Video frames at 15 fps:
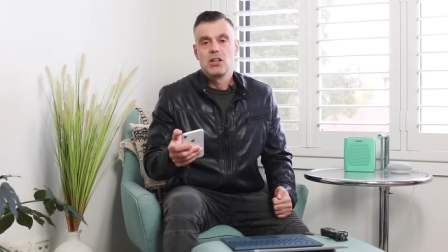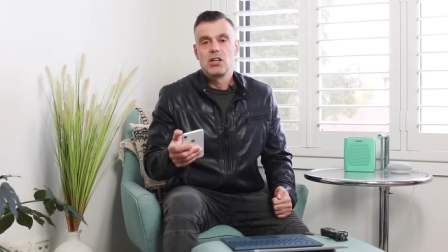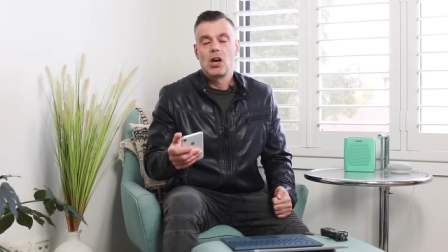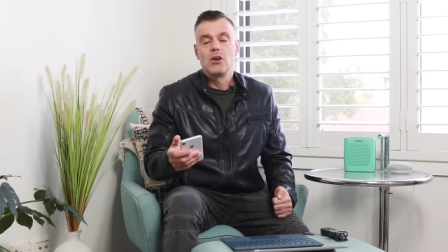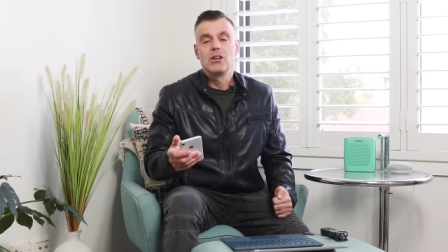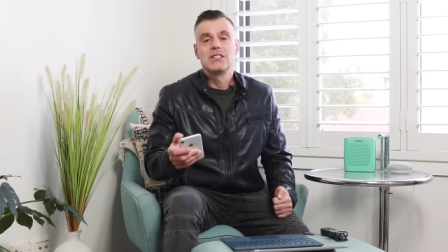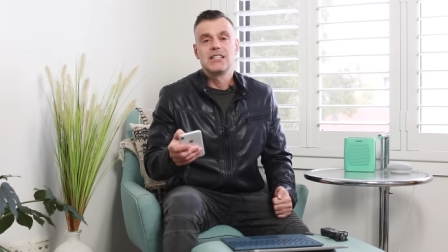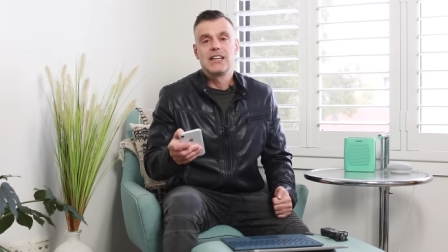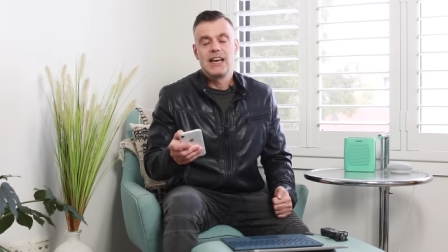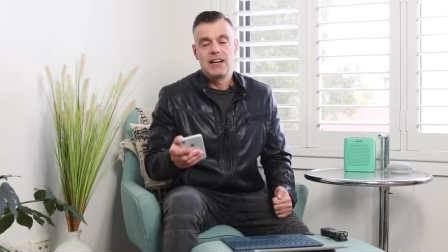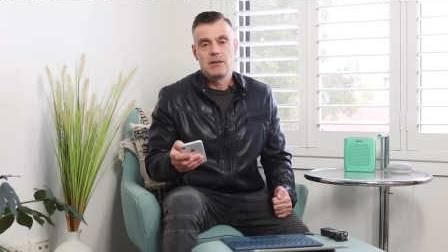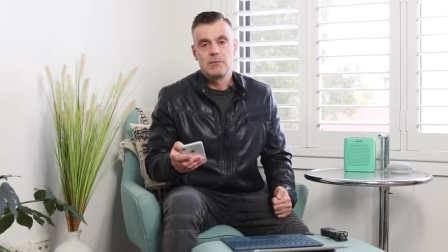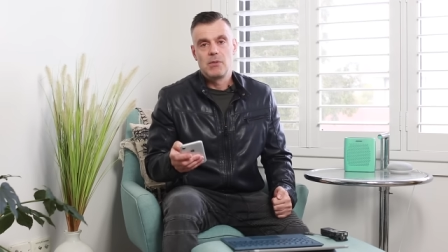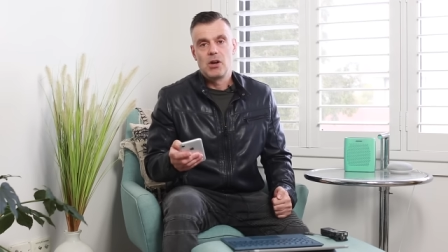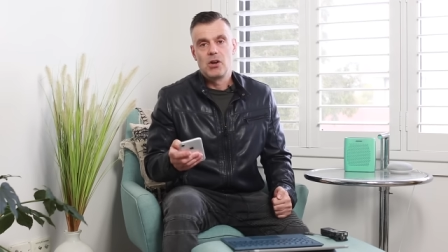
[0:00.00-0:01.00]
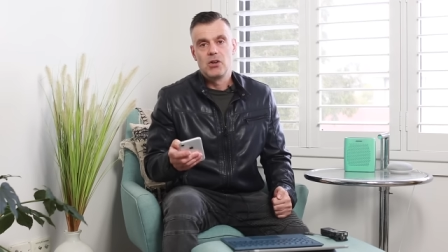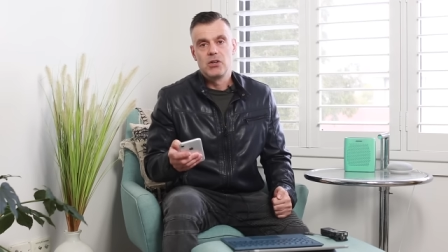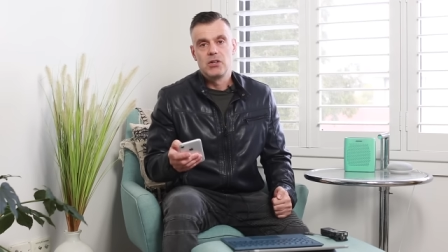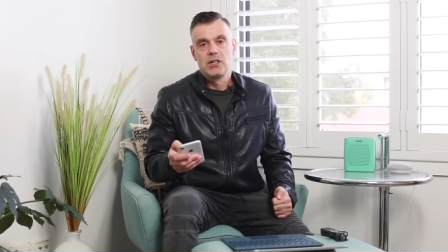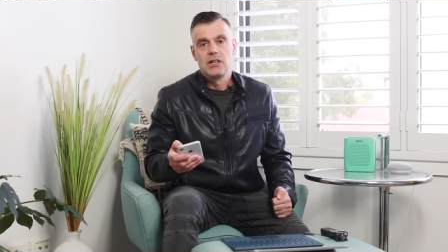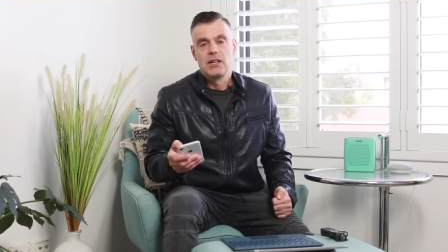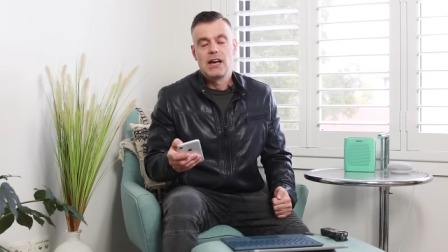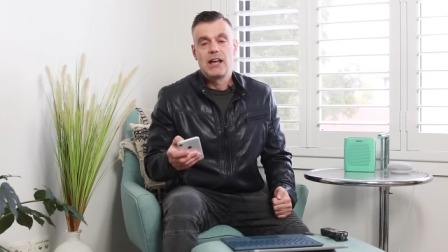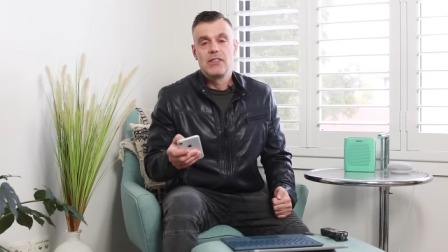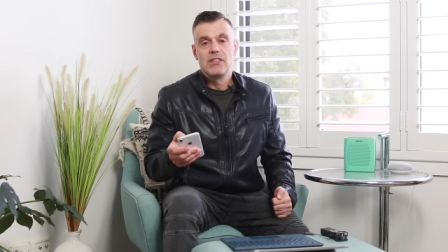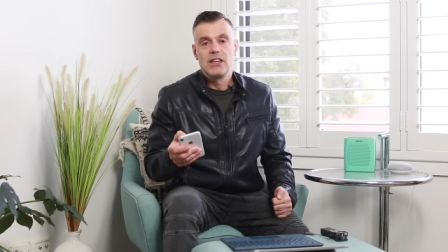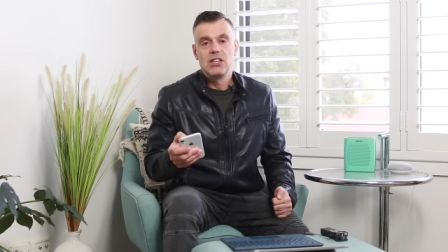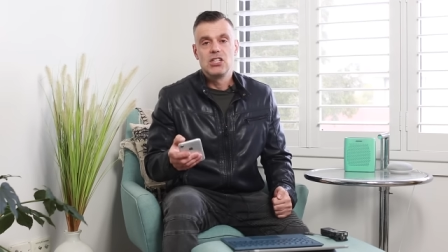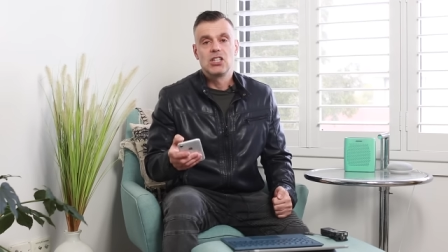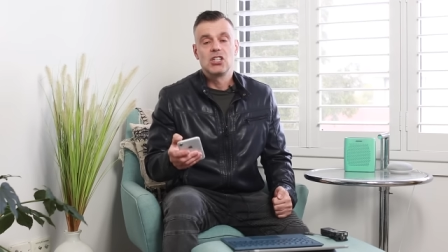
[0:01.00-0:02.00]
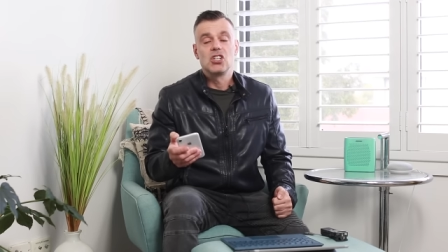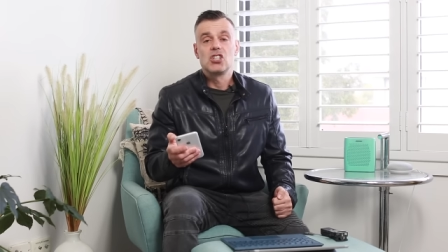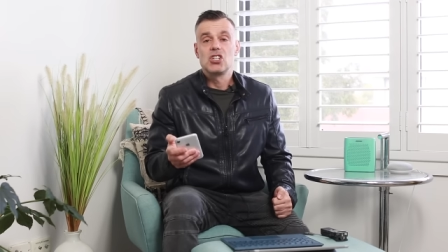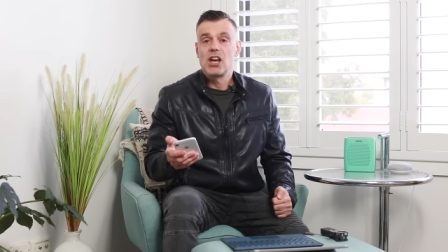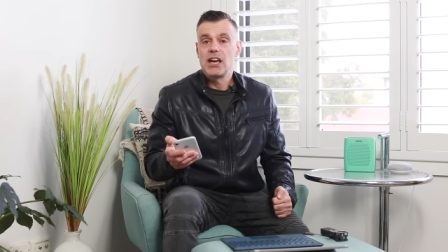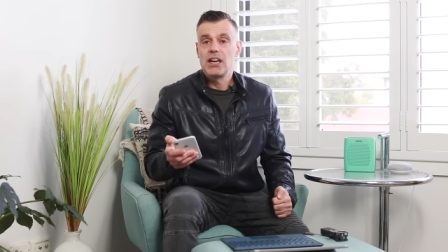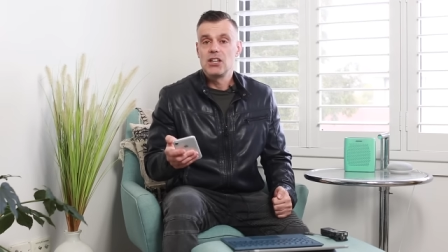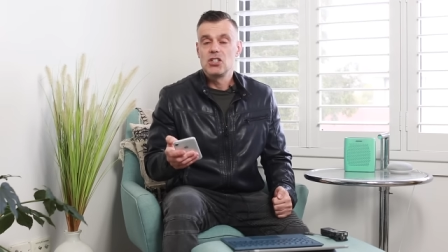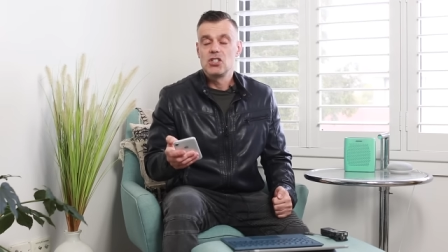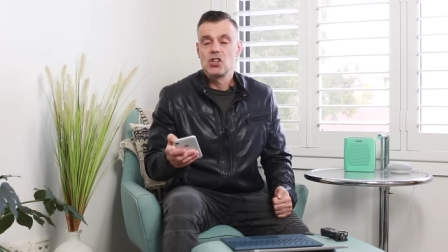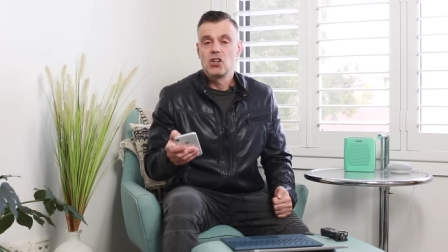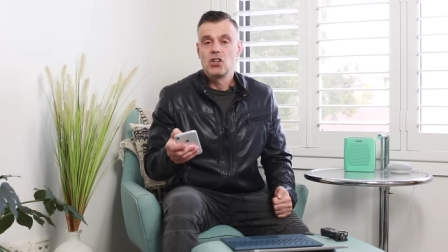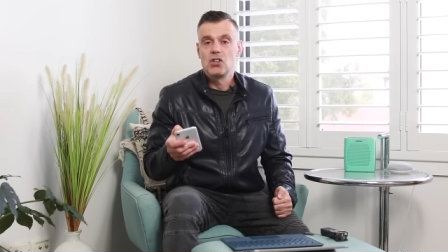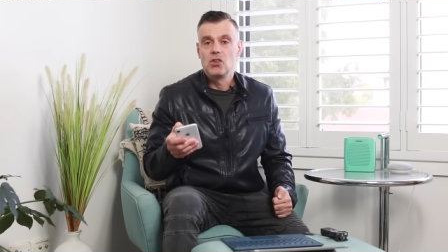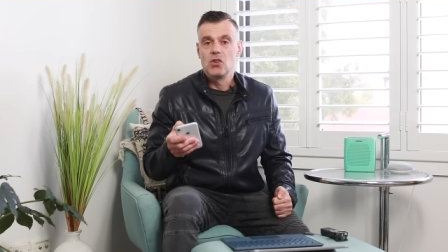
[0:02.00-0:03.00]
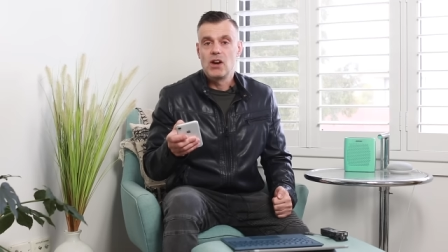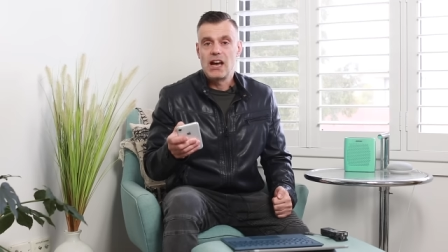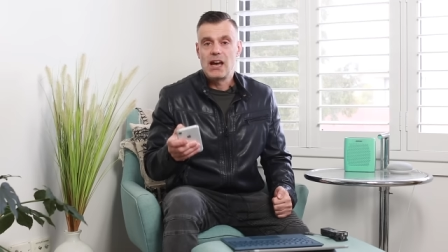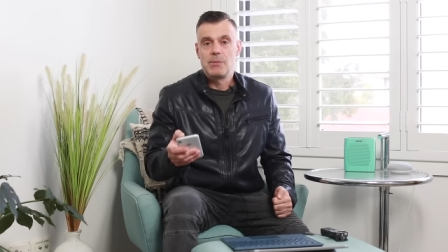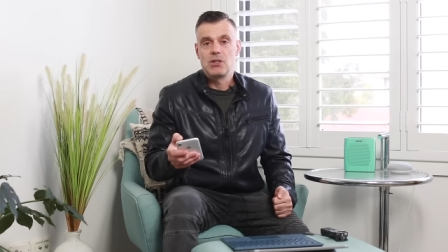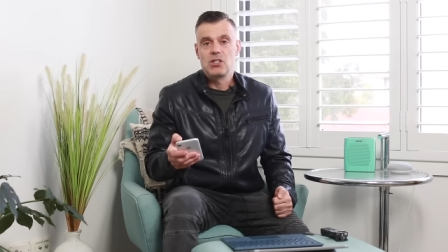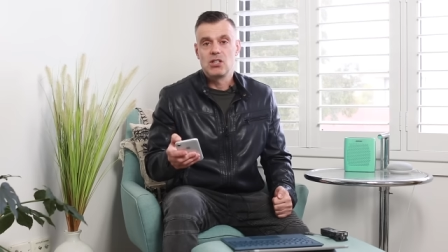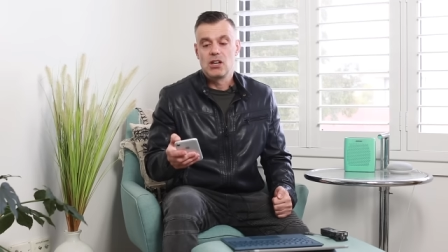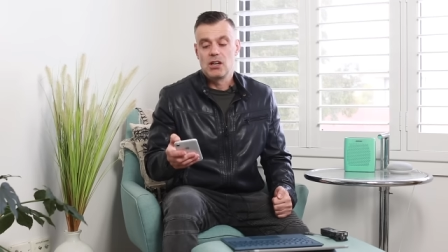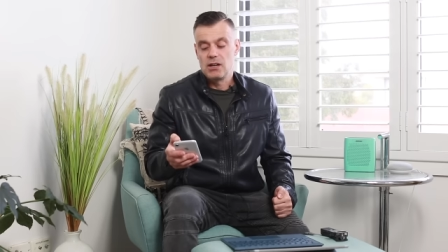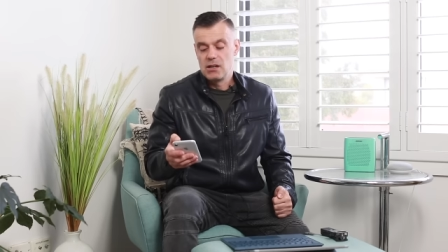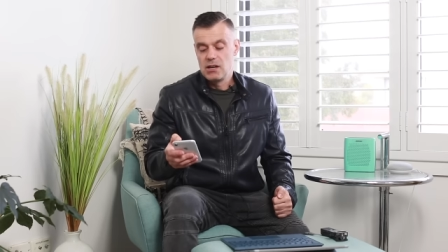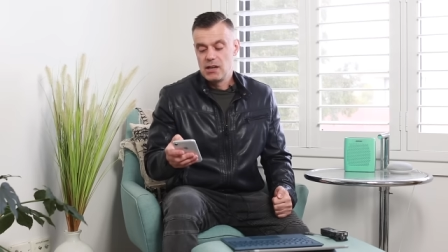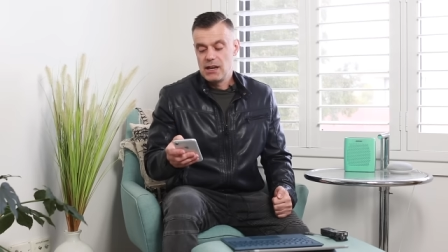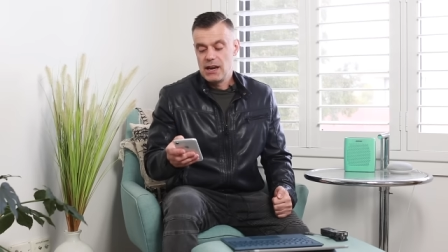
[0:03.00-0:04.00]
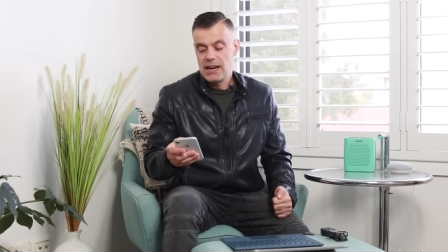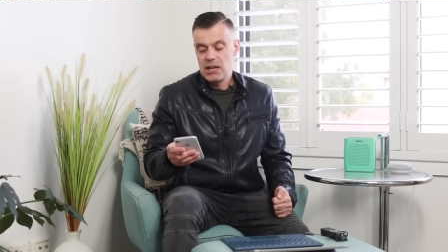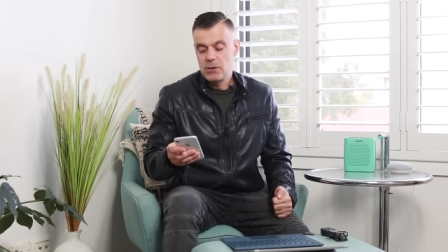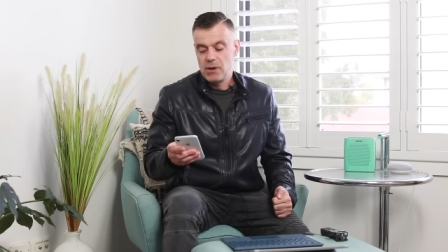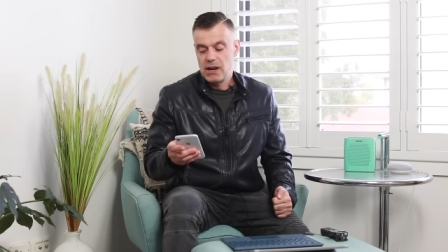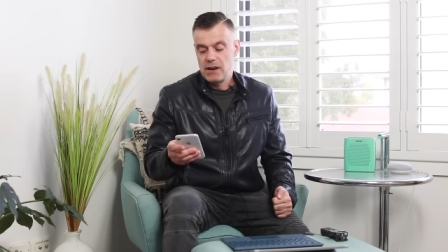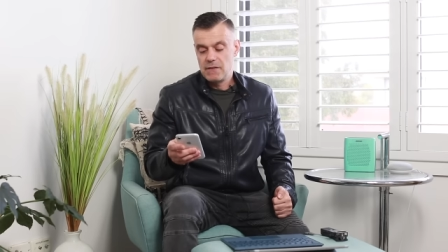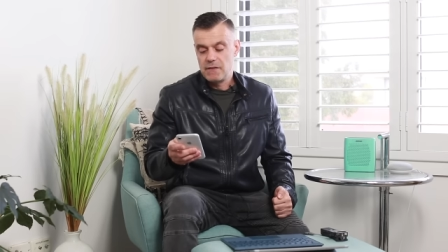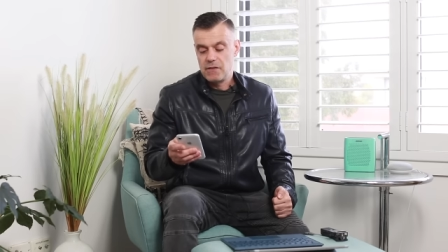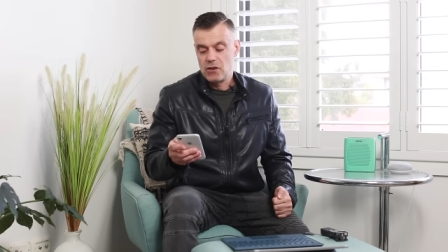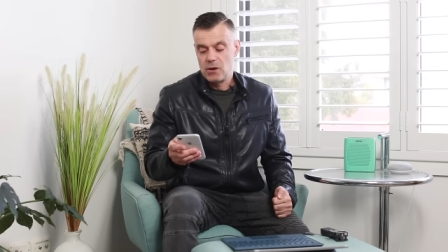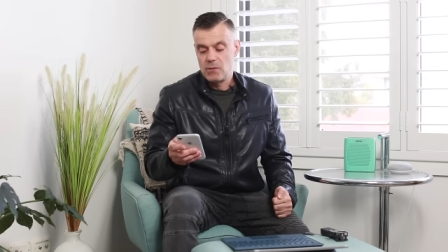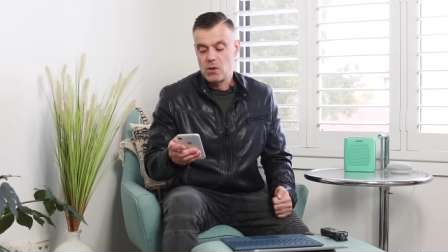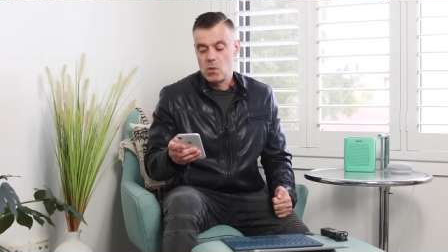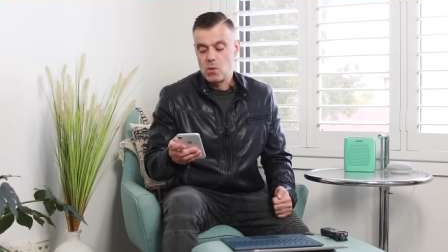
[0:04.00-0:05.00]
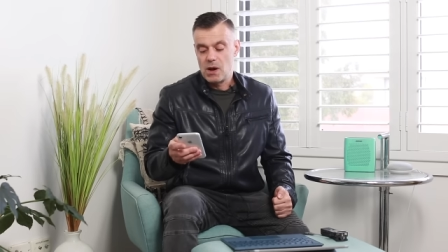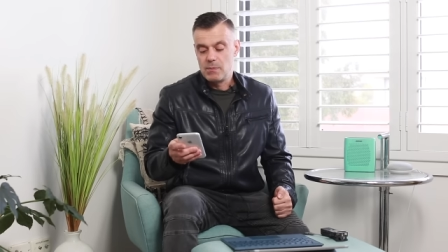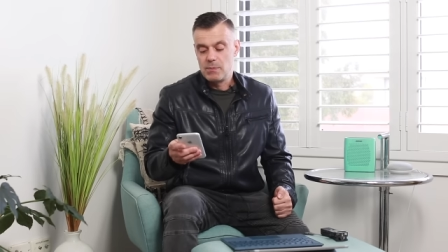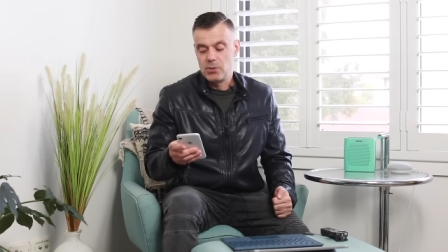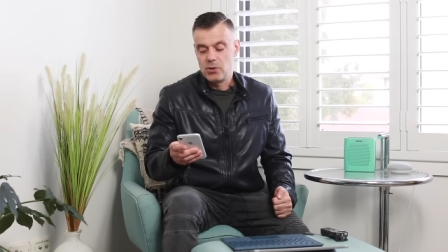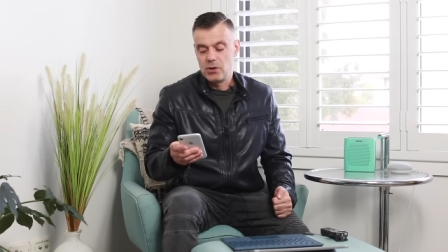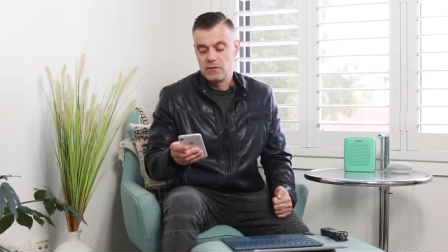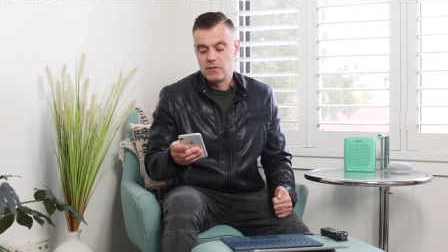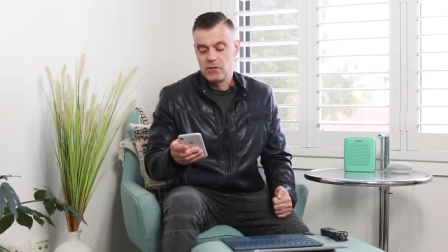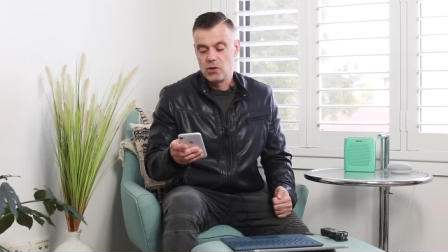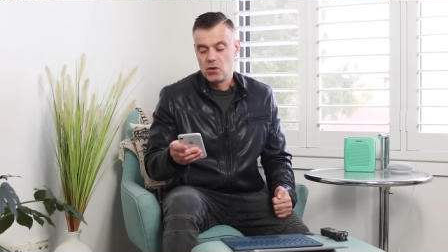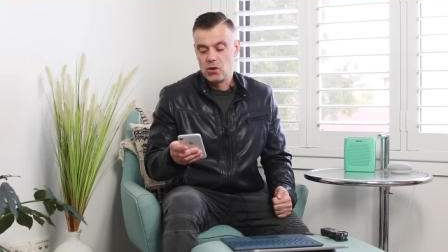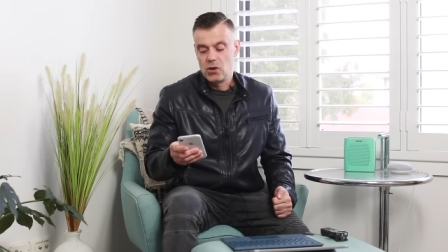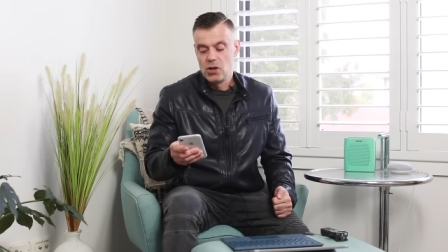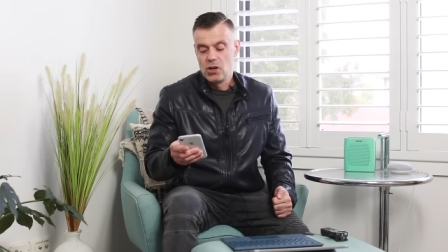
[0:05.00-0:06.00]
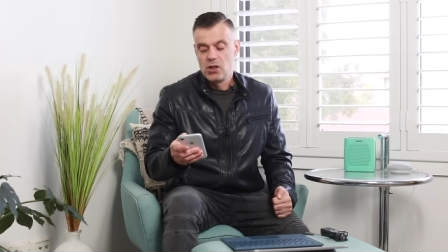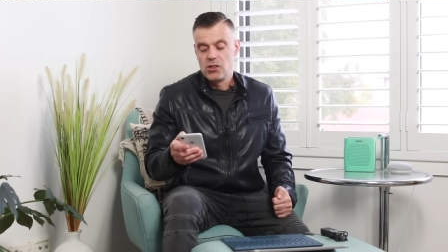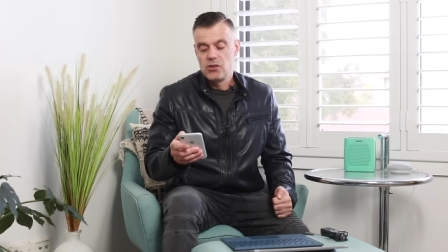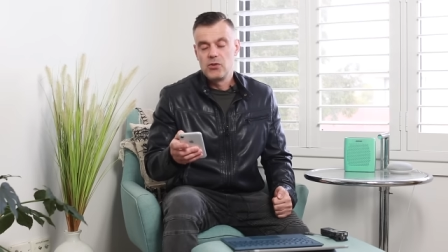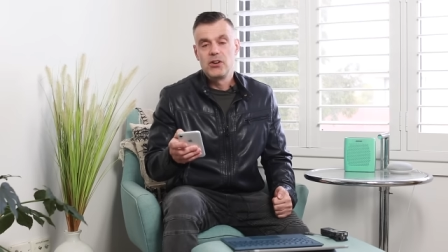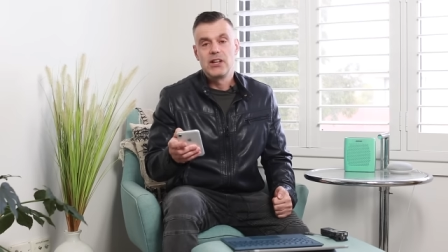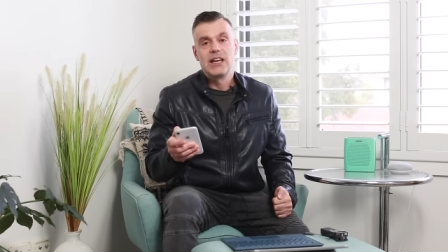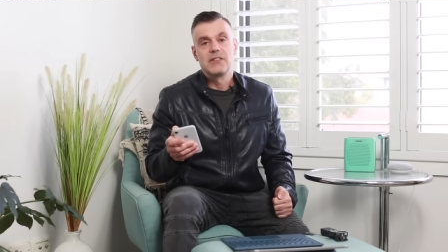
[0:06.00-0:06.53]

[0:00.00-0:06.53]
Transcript: go into edit mode, and then you can change your aperture anywhere from 1.4 through to